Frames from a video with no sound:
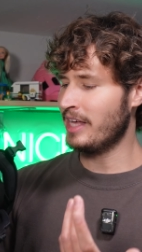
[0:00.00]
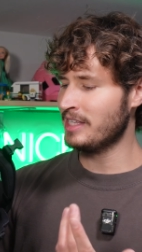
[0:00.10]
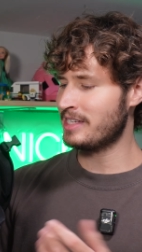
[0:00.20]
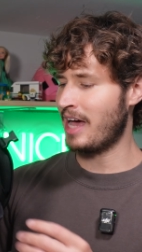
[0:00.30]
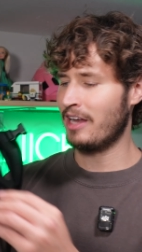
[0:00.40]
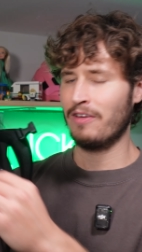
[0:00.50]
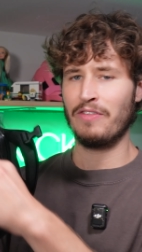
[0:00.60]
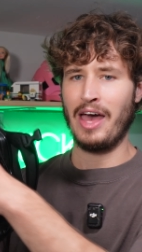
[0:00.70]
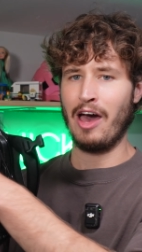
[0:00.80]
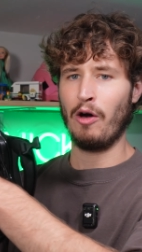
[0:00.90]
inside of
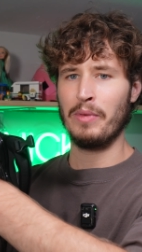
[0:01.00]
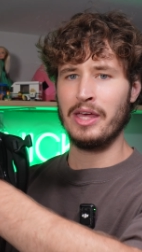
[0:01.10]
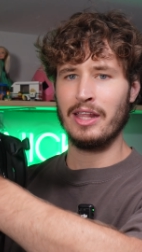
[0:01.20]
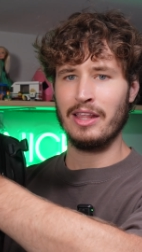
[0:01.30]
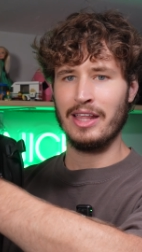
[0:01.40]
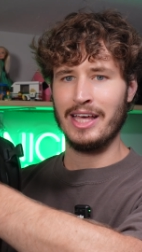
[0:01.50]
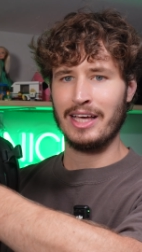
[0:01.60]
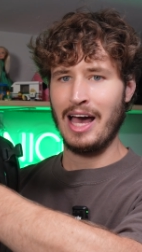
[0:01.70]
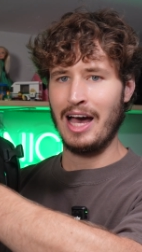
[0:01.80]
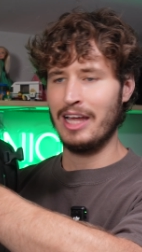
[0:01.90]
the helmet, it
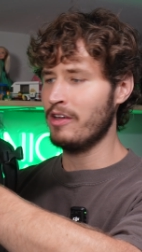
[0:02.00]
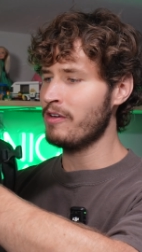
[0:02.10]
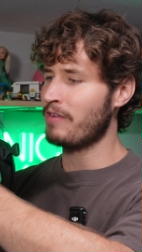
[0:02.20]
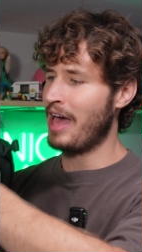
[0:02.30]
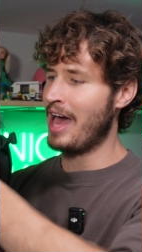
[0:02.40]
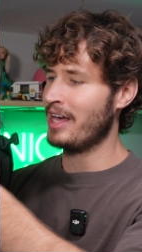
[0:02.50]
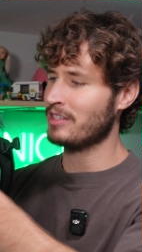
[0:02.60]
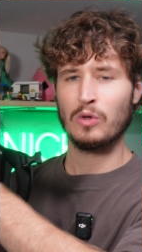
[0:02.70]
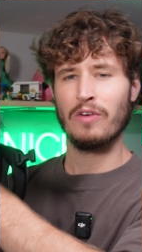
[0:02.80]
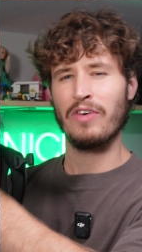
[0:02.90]
kind of
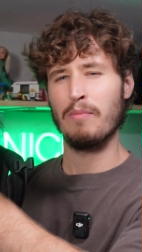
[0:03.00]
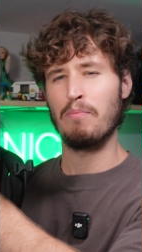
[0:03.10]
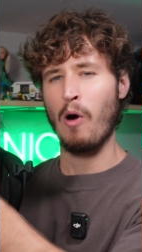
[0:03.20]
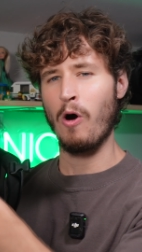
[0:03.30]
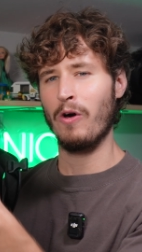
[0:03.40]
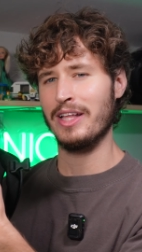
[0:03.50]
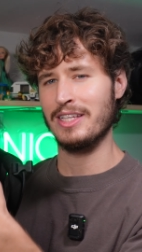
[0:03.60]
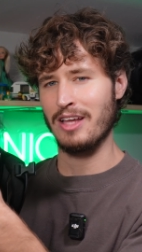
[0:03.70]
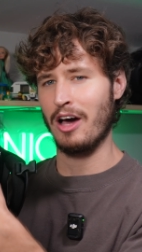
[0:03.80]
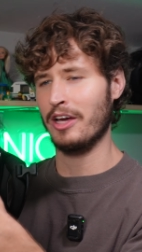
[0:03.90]
has sort of a ball
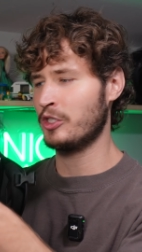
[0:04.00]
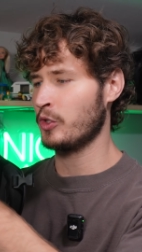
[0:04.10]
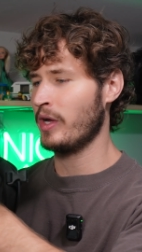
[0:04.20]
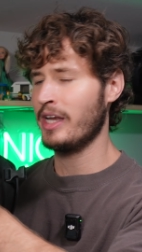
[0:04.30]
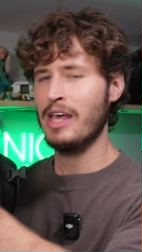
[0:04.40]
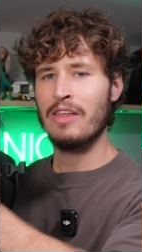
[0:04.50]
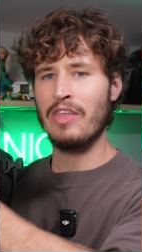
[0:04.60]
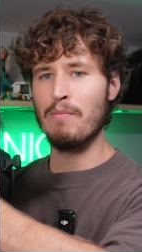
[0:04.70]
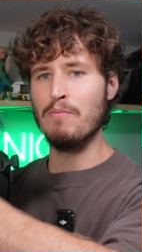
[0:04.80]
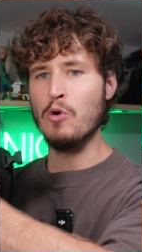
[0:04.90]
and socket joint
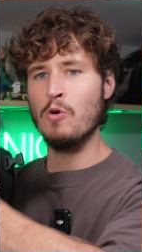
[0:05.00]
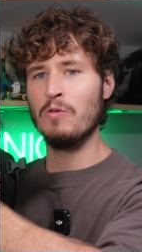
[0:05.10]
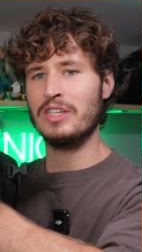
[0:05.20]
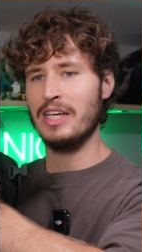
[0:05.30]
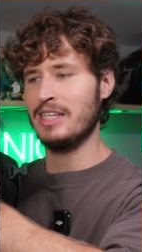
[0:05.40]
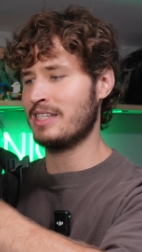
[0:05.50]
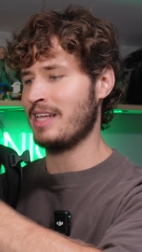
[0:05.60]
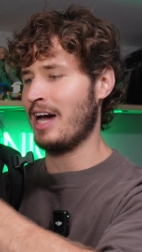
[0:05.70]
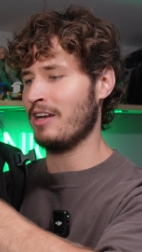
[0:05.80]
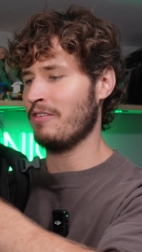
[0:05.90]
that moves
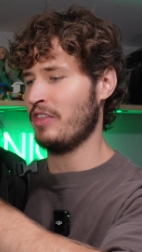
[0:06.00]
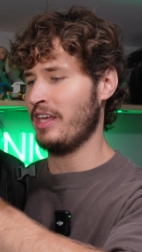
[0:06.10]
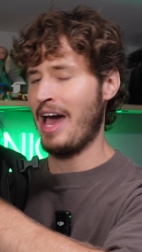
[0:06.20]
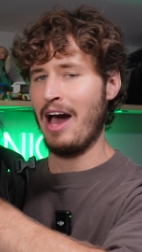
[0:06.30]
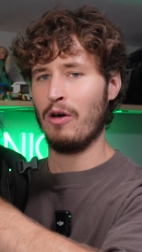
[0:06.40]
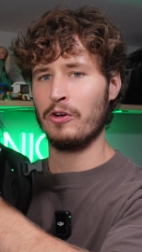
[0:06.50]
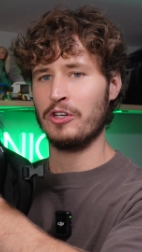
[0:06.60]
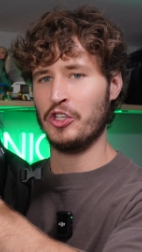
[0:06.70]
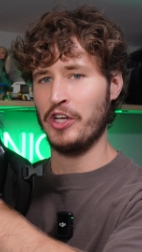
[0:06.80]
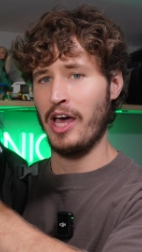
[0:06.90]
inside of the outer
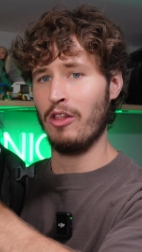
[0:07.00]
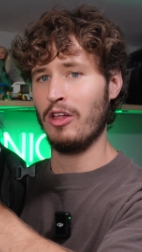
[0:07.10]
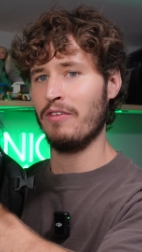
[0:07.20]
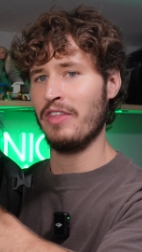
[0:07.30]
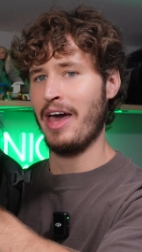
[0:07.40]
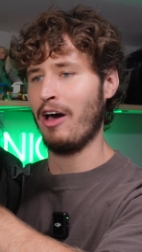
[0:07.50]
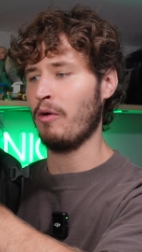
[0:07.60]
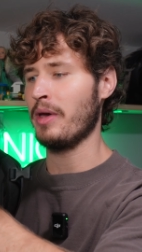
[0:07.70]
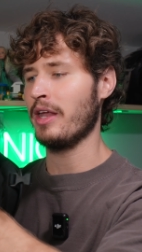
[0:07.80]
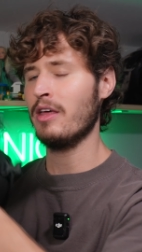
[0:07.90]
shell of the
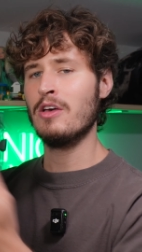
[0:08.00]
helmet.